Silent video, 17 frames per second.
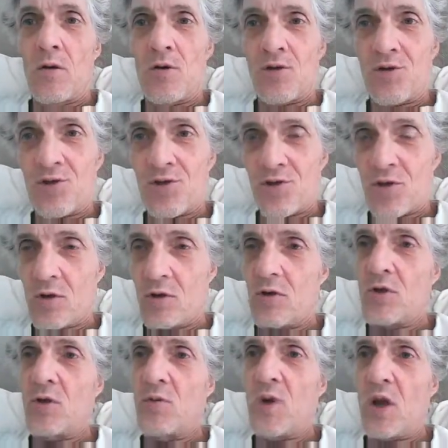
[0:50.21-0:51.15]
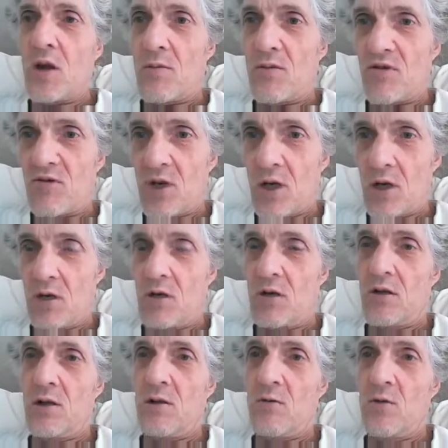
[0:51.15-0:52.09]
starts to become a
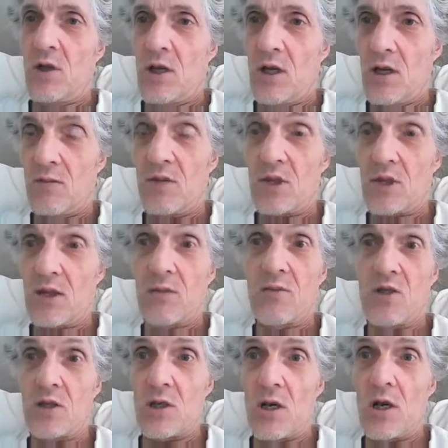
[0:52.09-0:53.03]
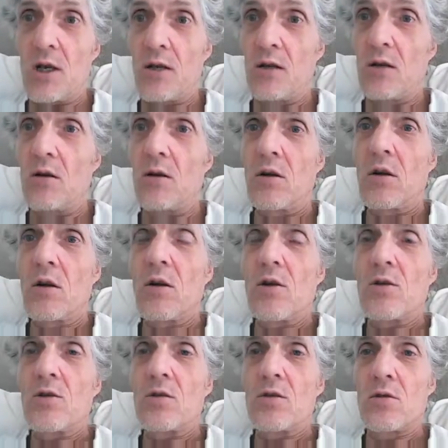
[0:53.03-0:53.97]
reality when the MSM is added
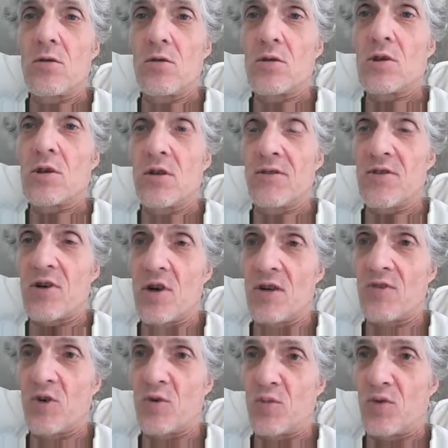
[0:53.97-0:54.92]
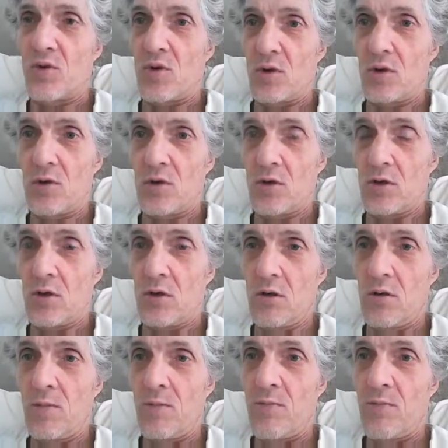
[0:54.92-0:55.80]
to silver hydroperoxide.